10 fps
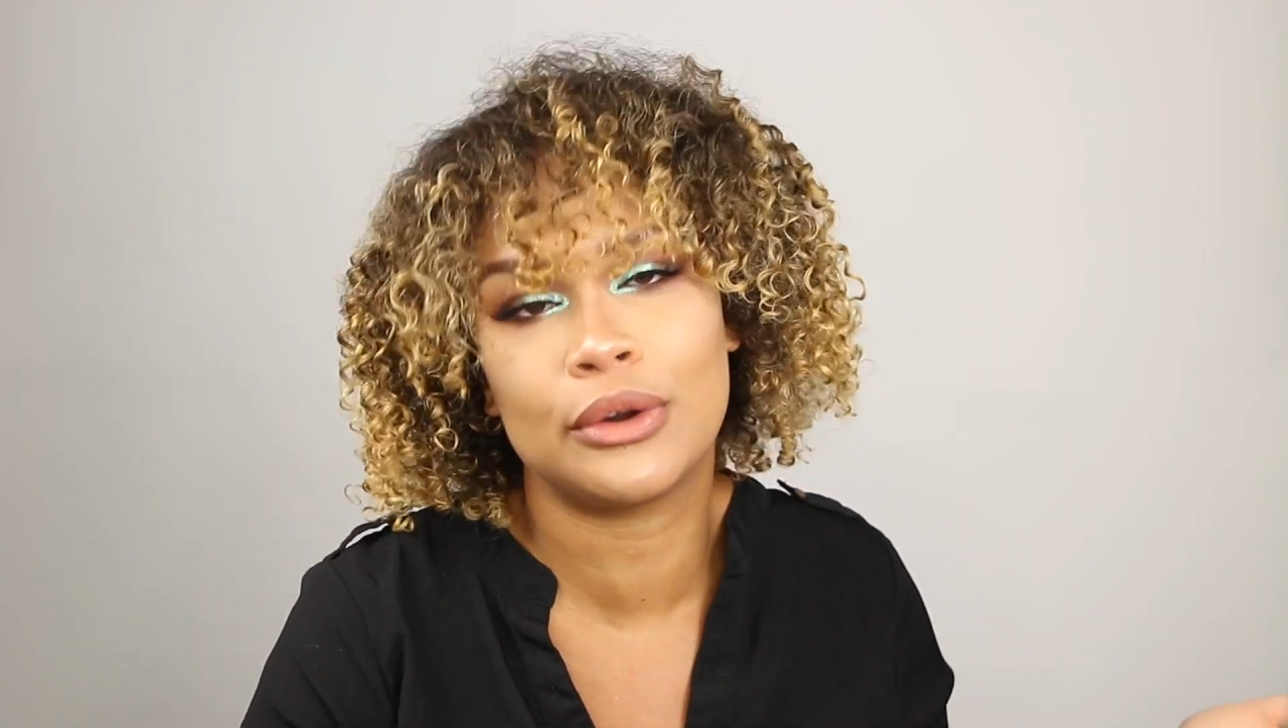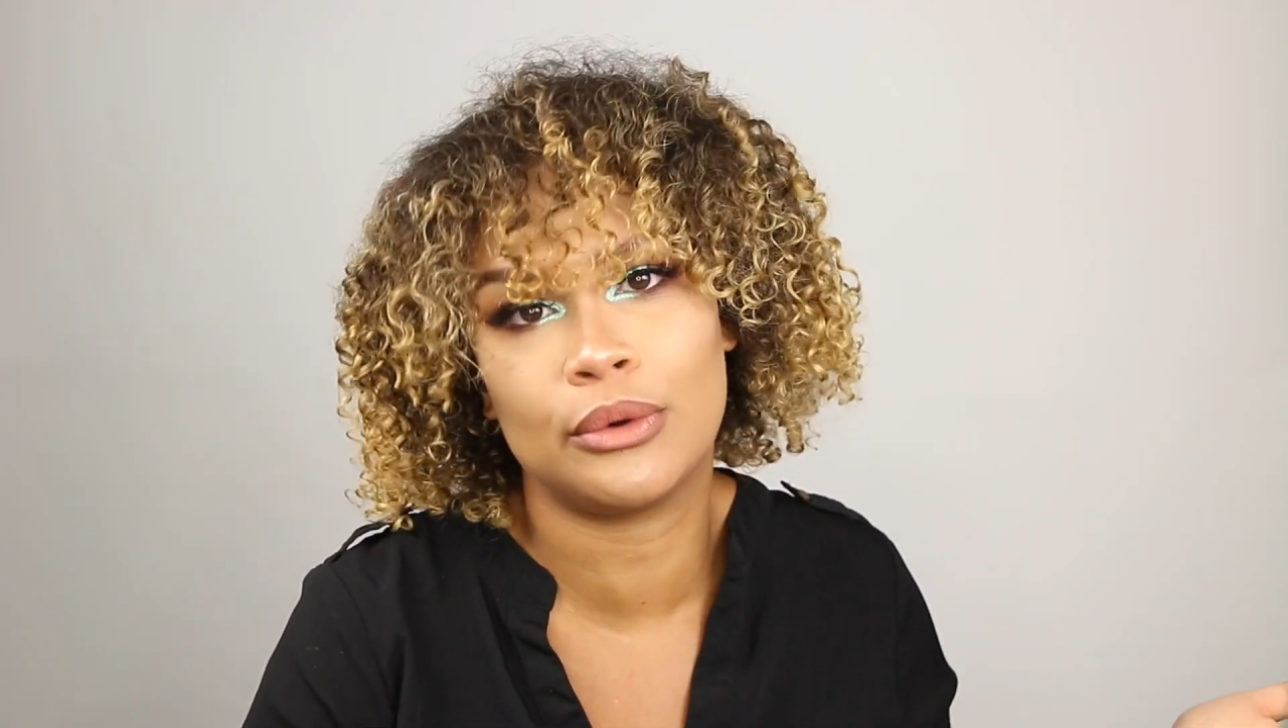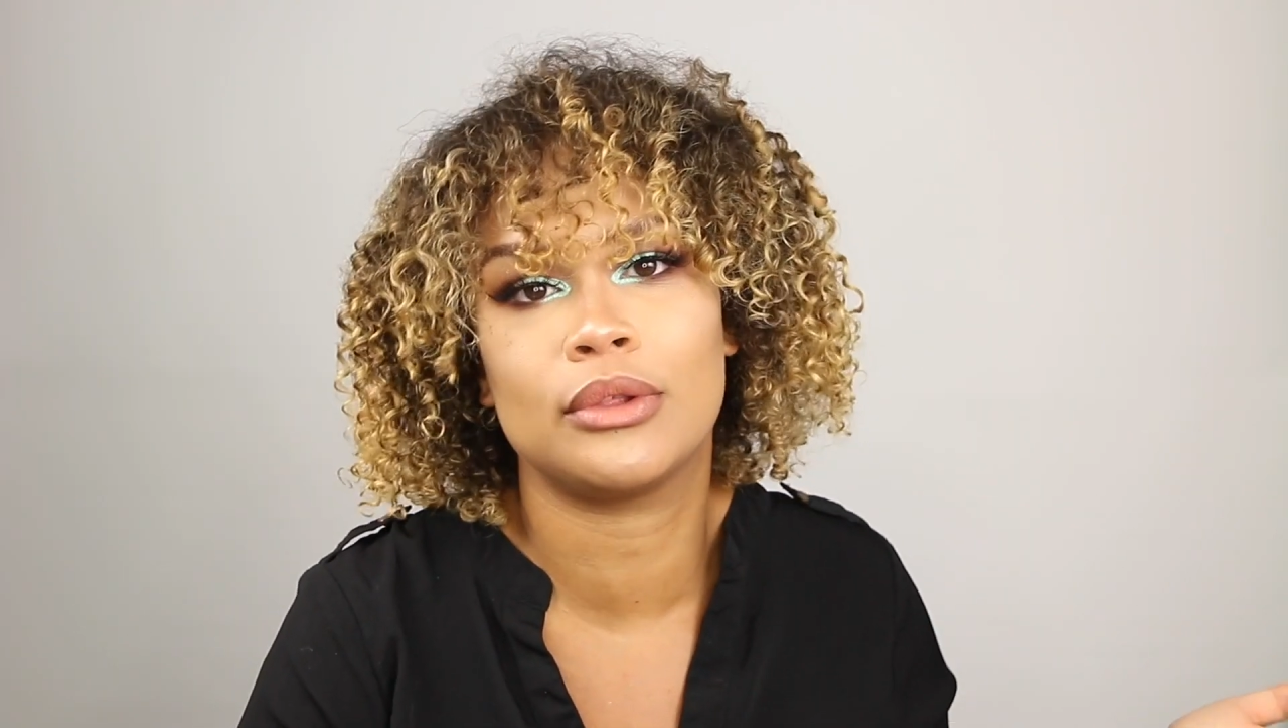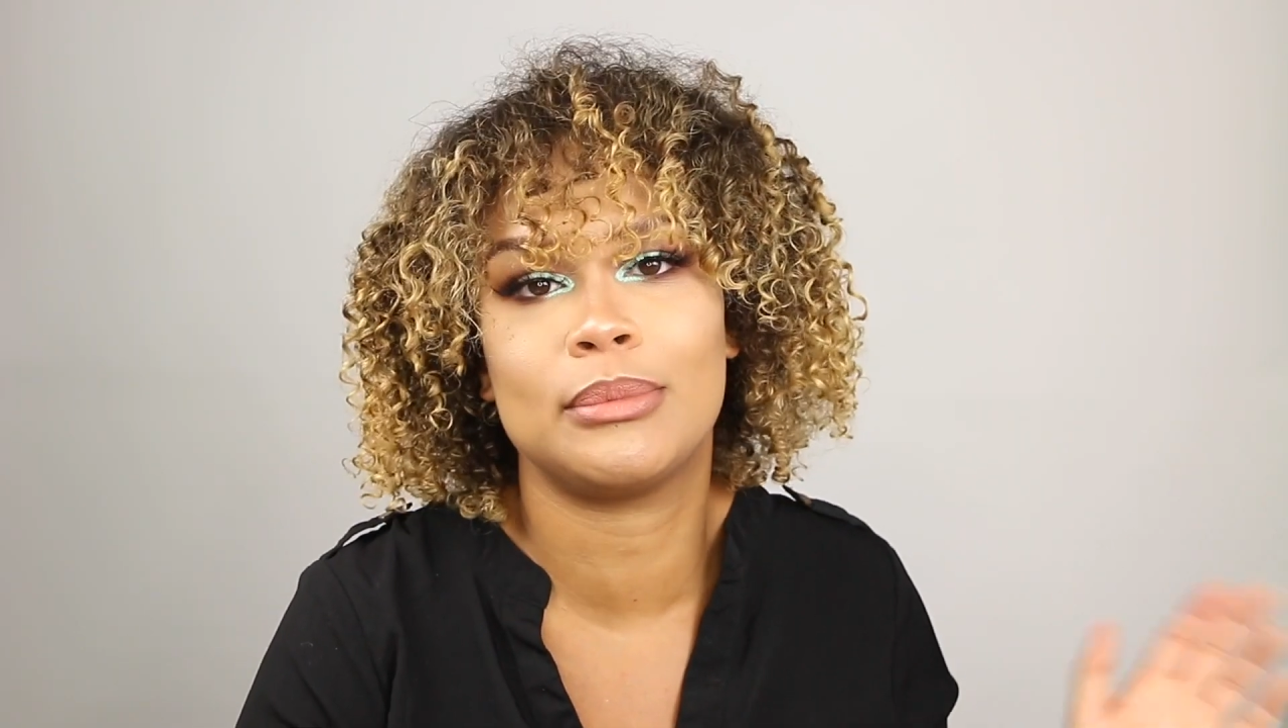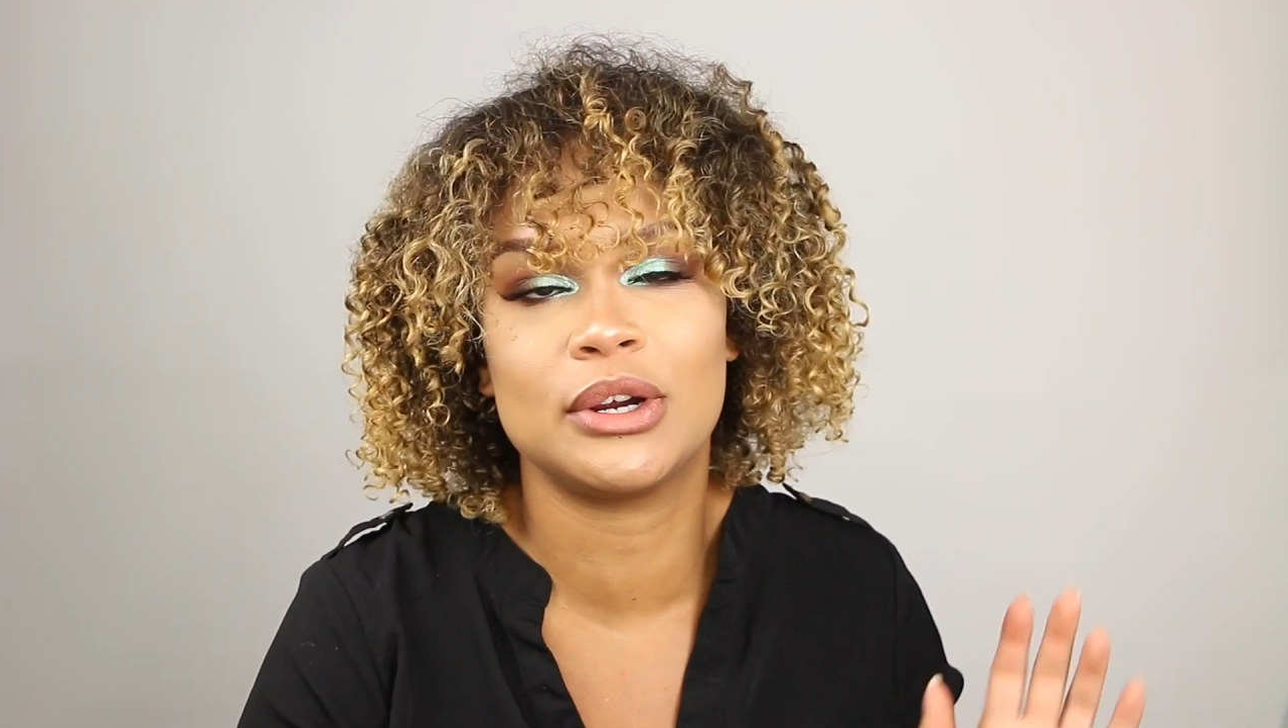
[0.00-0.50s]

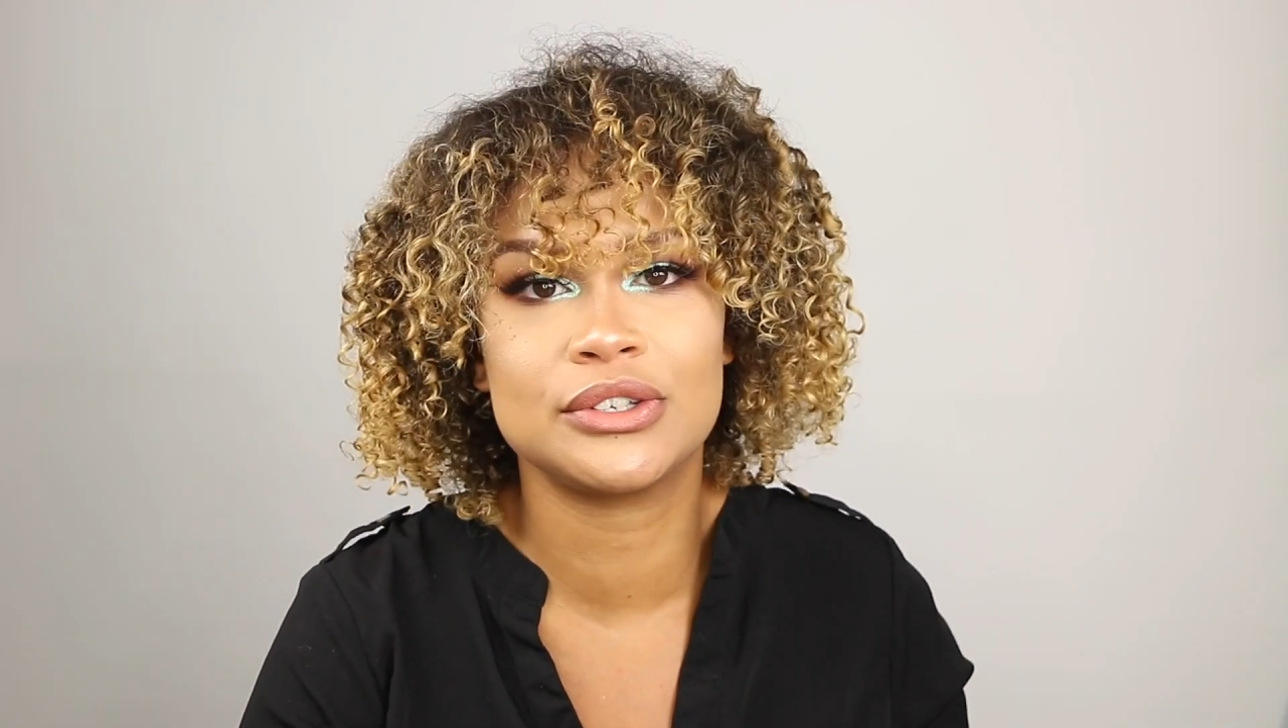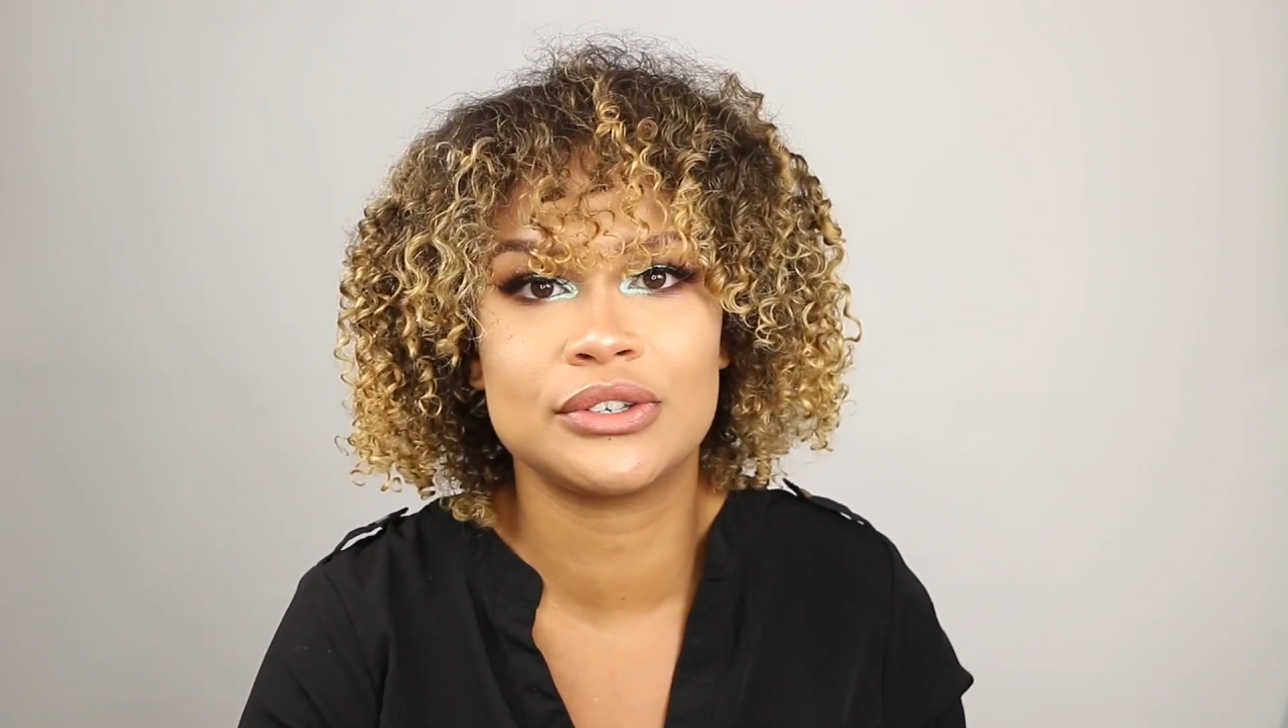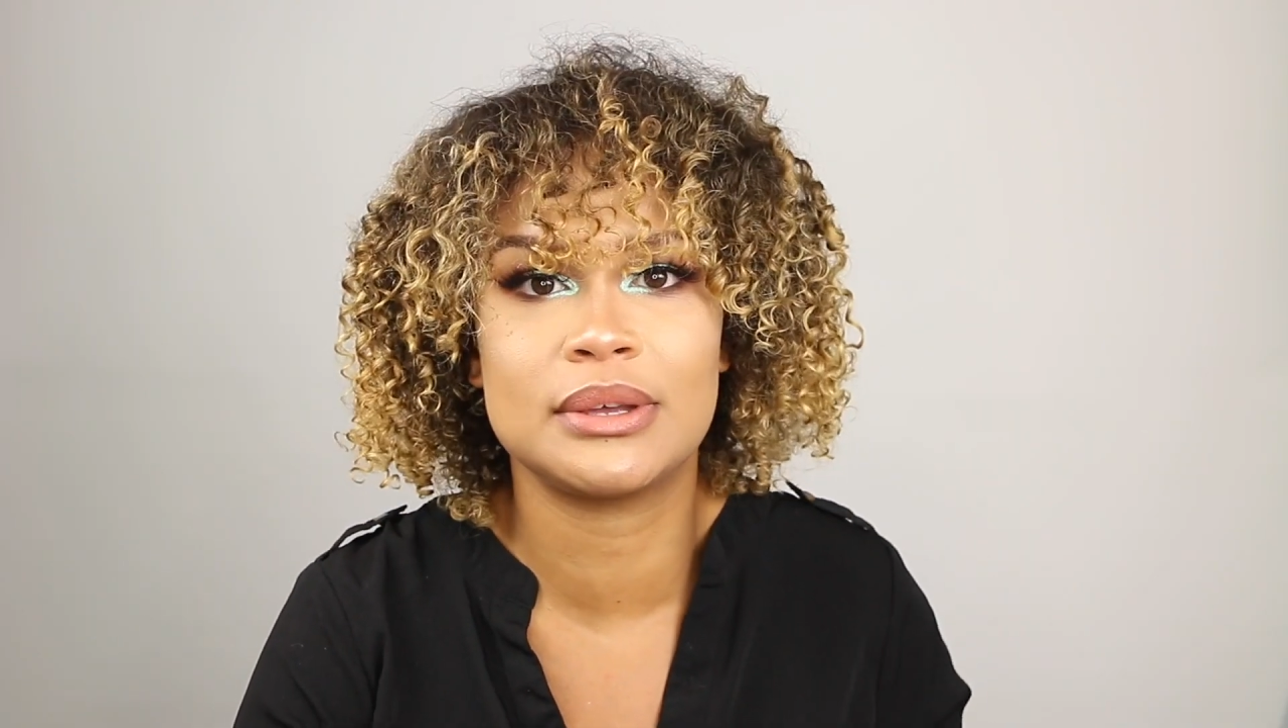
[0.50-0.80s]
granola bars or